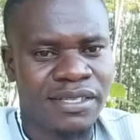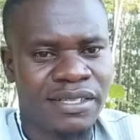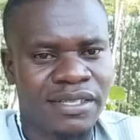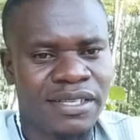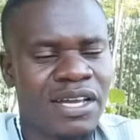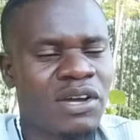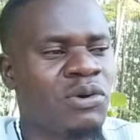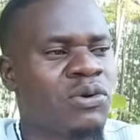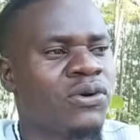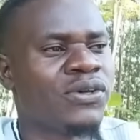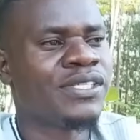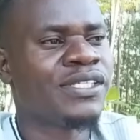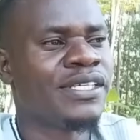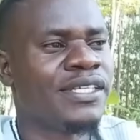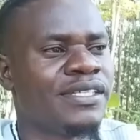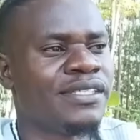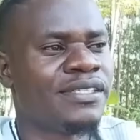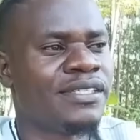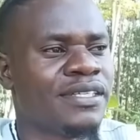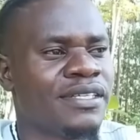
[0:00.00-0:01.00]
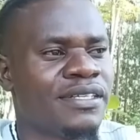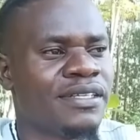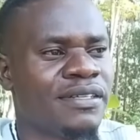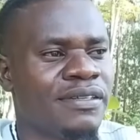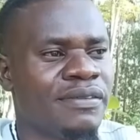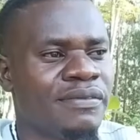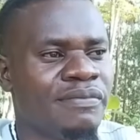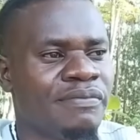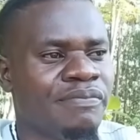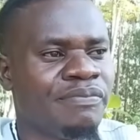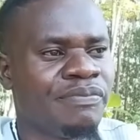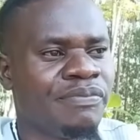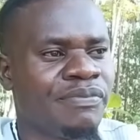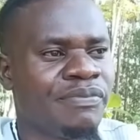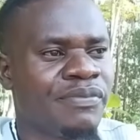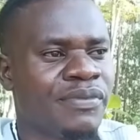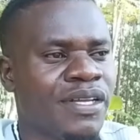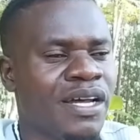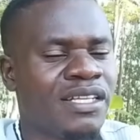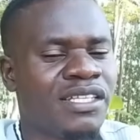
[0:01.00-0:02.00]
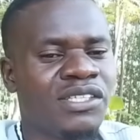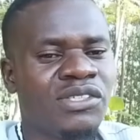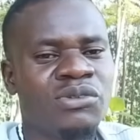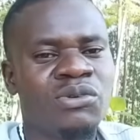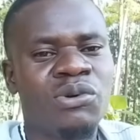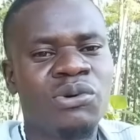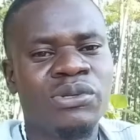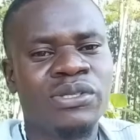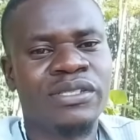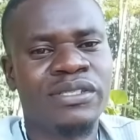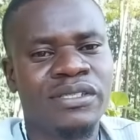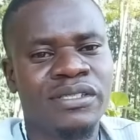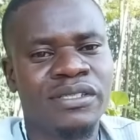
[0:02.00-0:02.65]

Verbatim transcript: the horses. That is good.